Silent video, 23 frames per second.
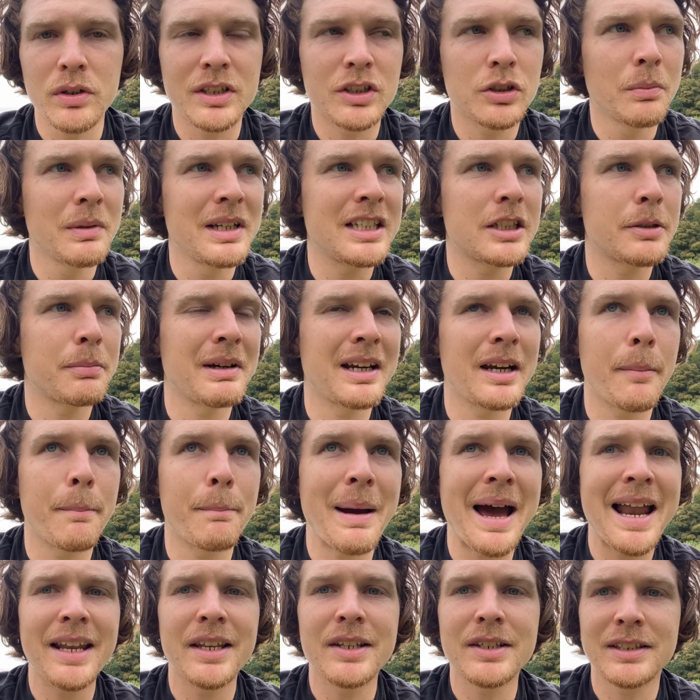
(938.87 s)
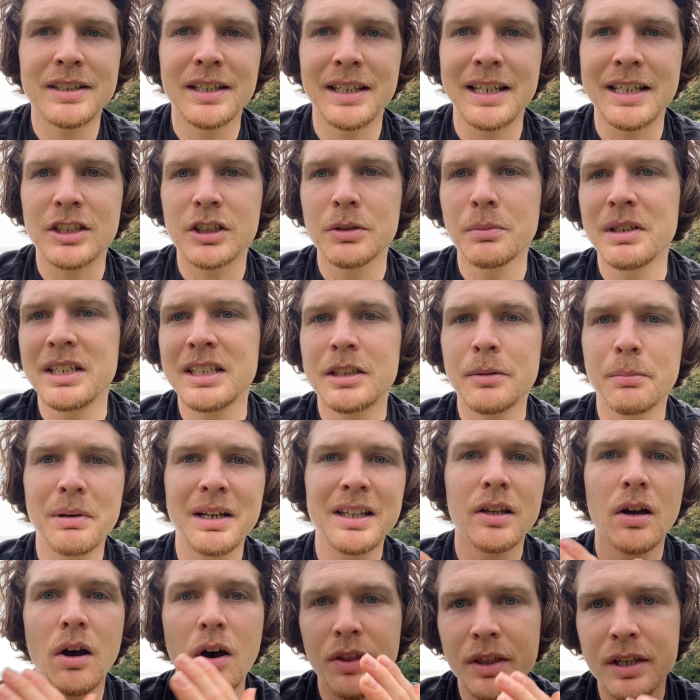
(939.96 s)
Someone needs to bring a balance to this. Someone needs to bring
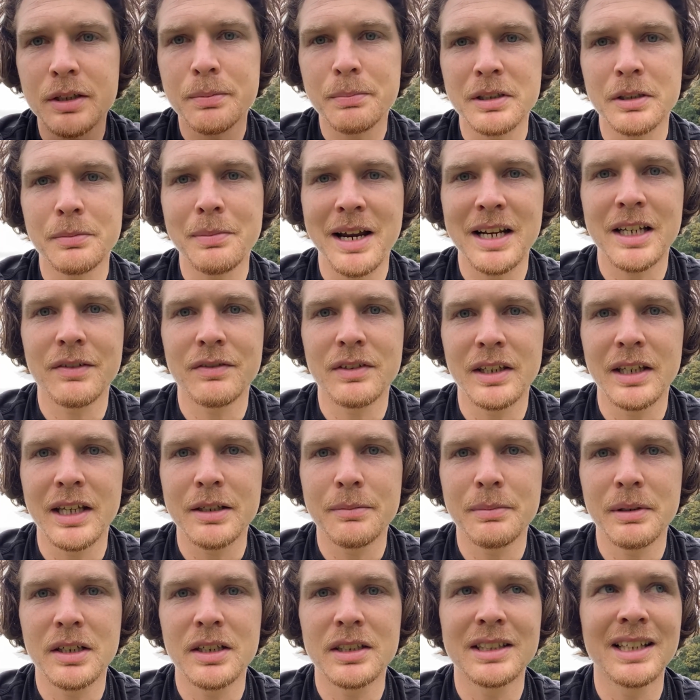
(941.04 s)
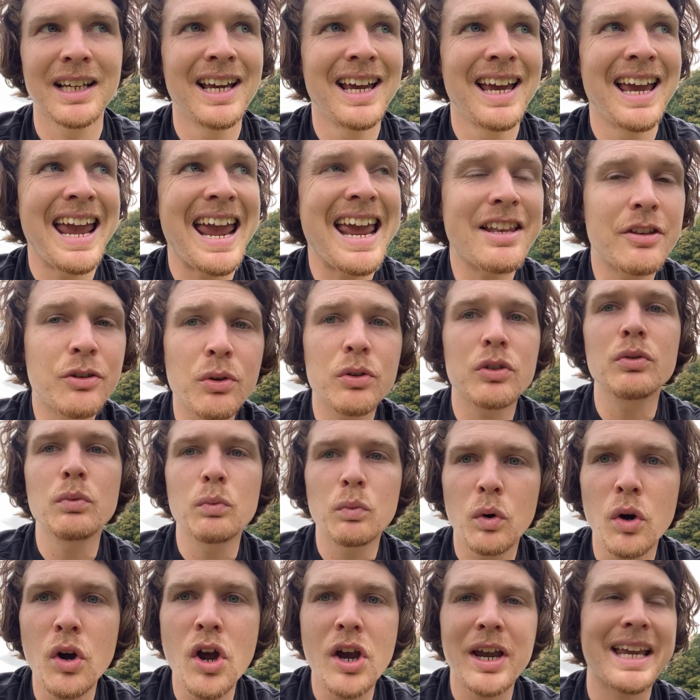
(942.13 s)
the other's perspective to this, because it doesn't
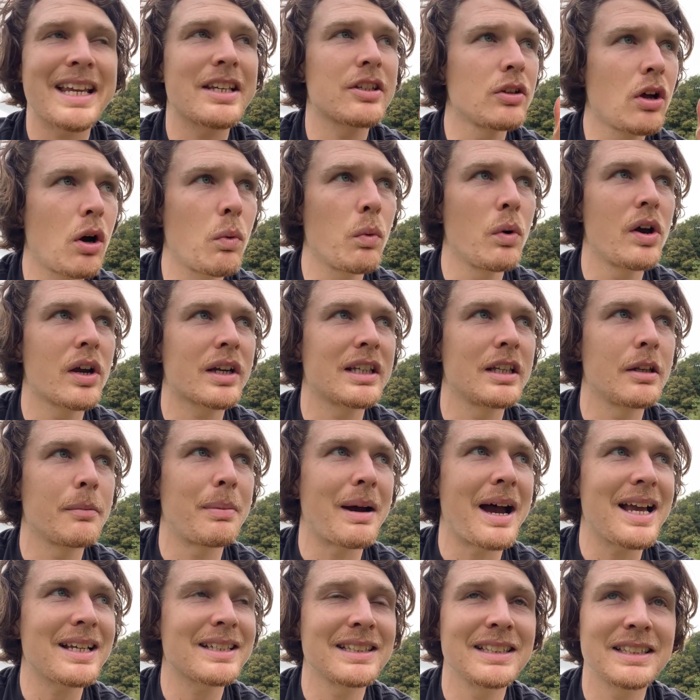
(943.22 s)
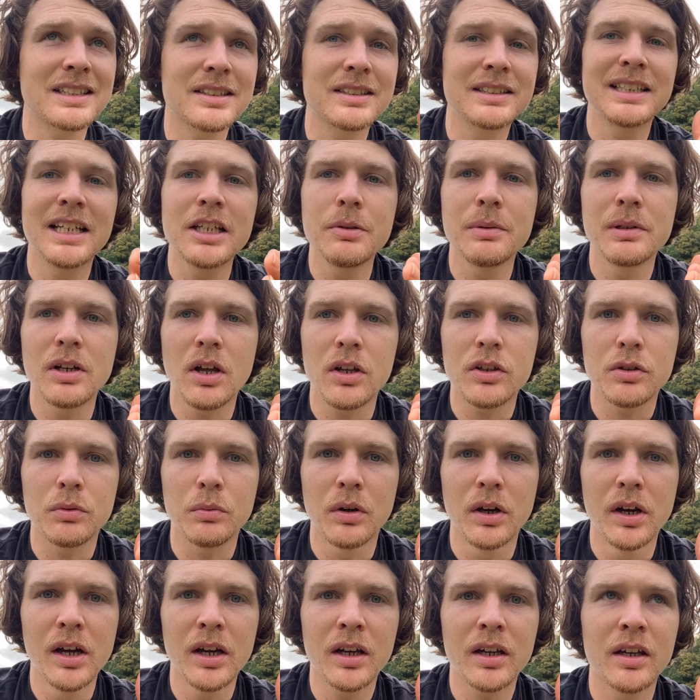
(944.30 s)
work. It's not worked in the past, and it's continuing not to
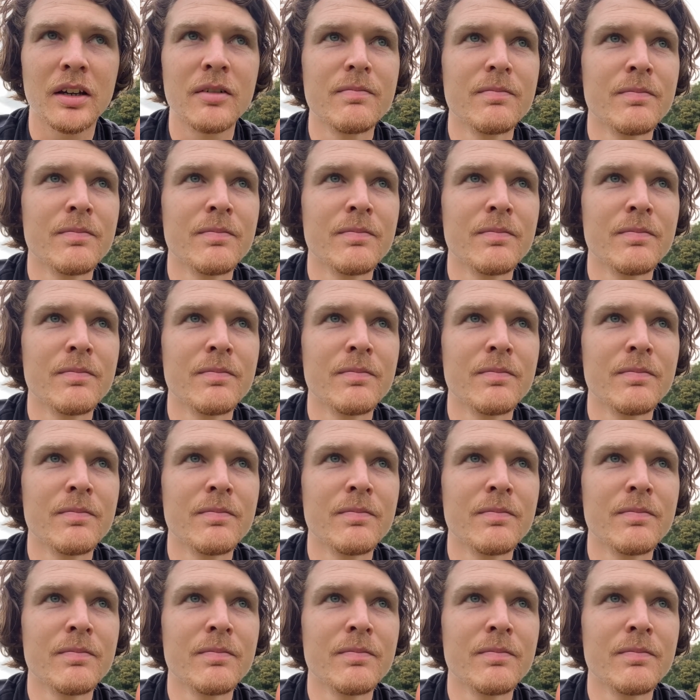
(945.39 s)
work.